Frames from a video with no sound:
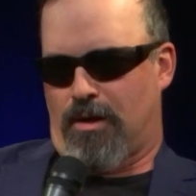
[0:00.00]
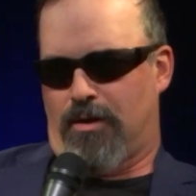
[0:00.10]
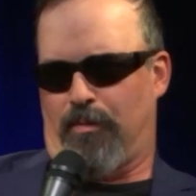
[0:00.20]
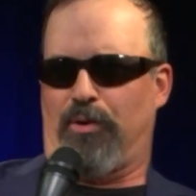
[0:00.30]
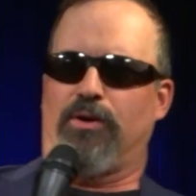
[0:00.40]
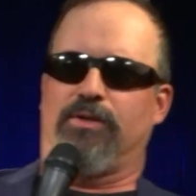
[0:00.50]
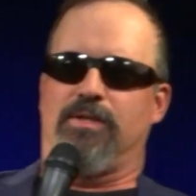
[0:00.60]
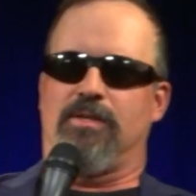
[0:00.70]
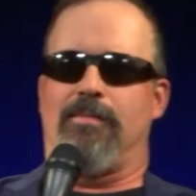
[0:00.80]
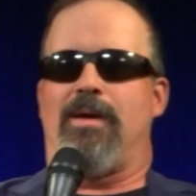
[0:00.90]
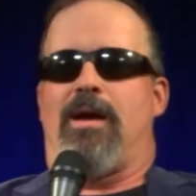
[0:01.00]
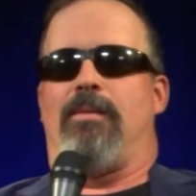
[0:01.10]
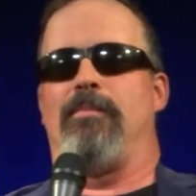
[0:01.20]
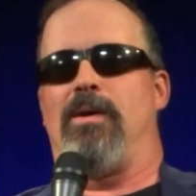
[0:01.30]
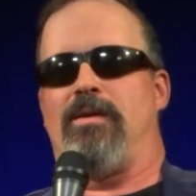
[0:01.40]
The purse is the amount
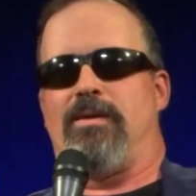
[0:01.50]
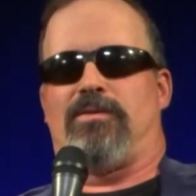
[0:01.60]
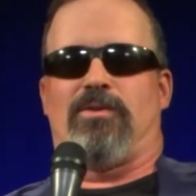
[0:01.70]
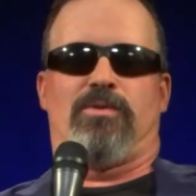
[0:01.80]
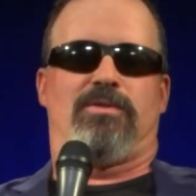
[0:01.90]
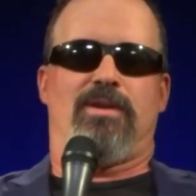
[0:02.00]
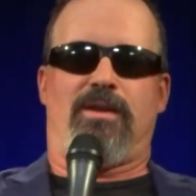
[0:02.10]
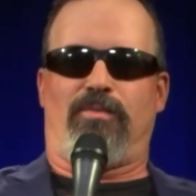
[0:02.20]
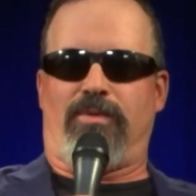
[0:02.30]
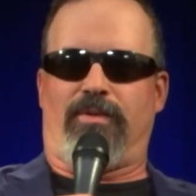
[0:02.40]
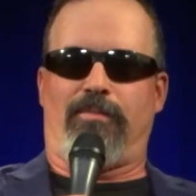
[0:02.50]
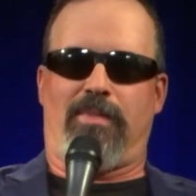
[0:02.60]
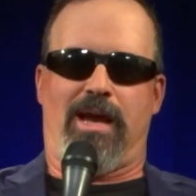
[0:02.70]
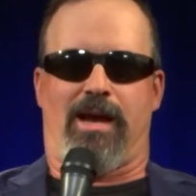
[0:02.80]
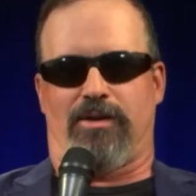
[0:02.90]
of money associated with a
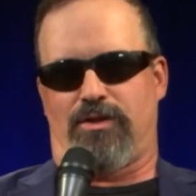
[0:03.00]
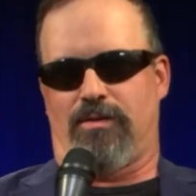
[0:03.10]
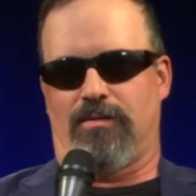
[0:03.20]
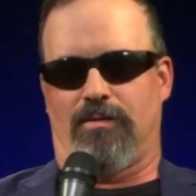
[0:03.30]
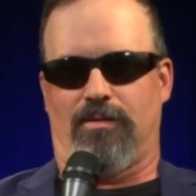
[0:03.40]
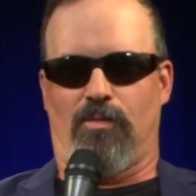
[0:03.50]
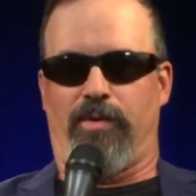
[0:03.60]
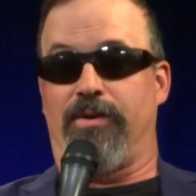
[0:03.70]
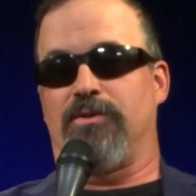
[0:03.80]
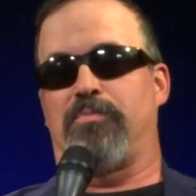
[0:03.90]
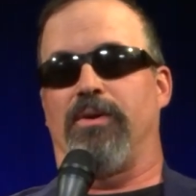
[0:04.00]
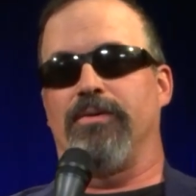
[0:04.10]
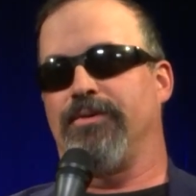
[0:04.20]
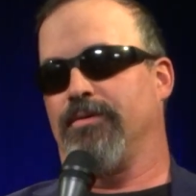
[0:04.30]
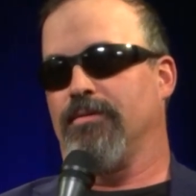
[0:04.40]
match. The winner's
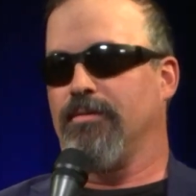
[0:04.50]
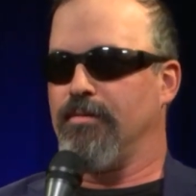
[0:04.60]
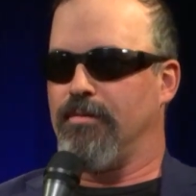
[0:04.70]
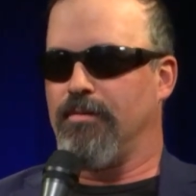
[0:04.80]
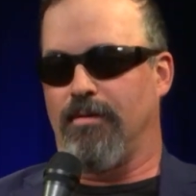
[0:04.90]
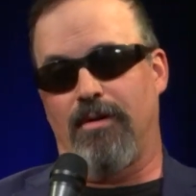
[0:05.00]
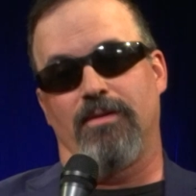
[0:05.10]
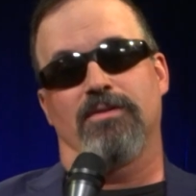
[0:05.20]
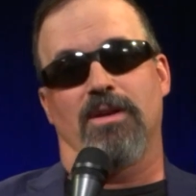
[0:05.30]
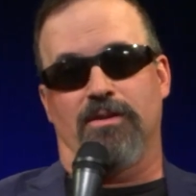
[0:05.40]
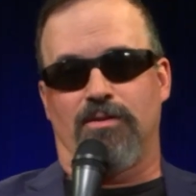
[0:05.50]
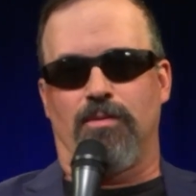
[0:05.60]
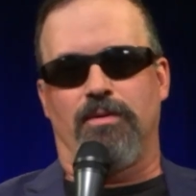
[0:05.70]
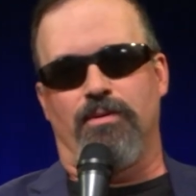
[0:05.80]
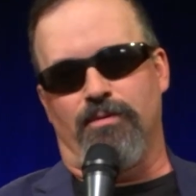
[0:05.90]
purse. And there's
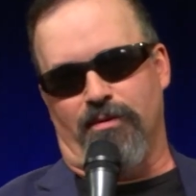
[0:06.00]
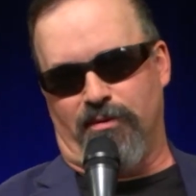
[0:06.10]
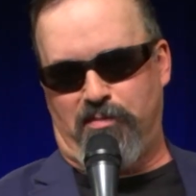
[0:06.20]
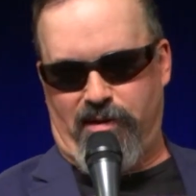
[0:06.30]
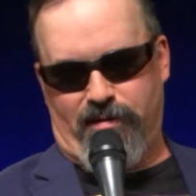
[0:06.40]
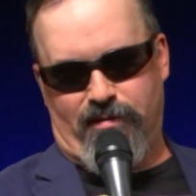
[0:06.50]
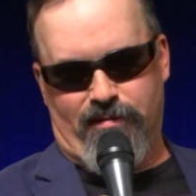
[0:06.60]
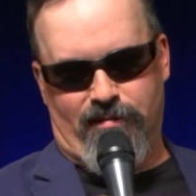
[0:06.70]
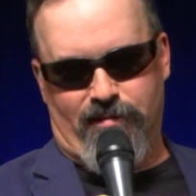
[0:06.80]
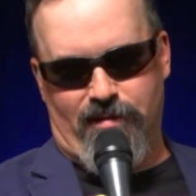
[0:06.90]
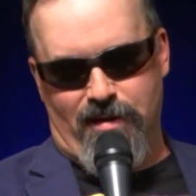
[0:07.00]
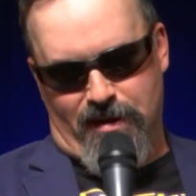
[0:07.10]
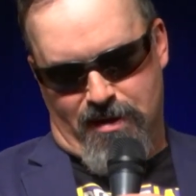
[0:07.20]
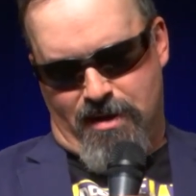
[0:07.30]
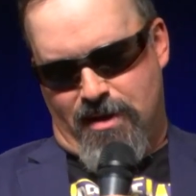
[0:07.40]
also a loser's purse.
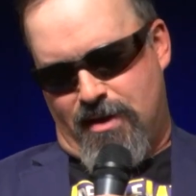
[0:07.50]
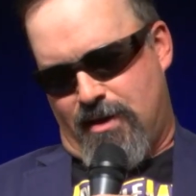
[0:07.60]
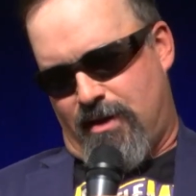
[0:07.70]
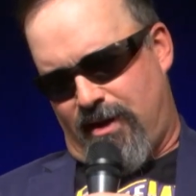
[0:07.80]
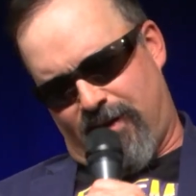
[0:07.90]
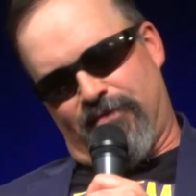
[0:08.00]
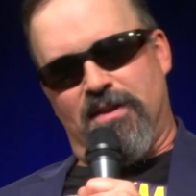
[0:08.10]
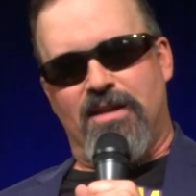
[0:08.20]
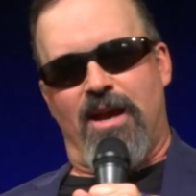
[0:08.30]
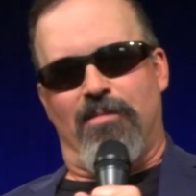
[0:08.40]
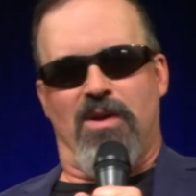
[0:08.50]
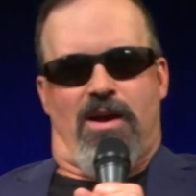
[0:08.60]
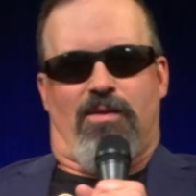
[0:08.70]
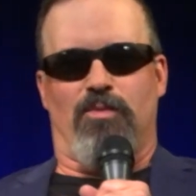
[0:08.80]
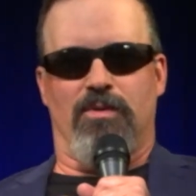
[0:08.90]
And if the dad
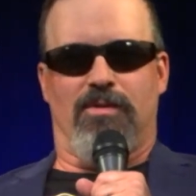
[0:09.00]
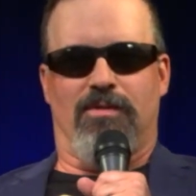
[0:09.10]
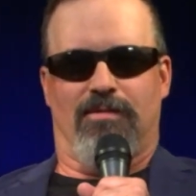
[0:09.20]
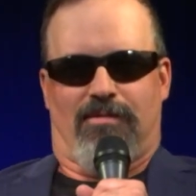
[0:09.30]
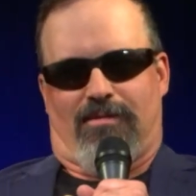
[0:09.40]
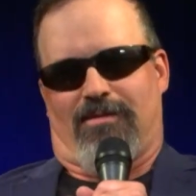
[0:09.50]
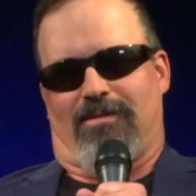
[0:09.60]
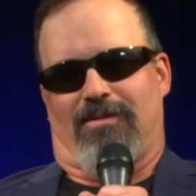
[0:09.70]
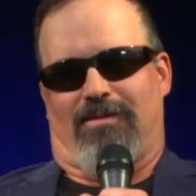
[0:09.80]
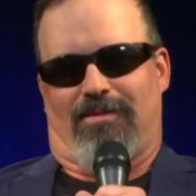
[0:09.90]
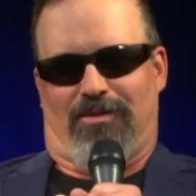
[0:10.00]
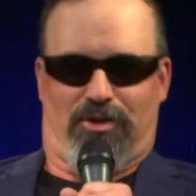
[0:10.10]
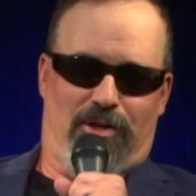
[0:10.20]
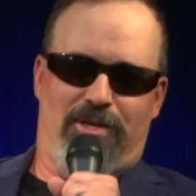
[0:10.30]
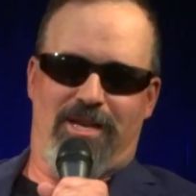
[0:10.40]
bod would surely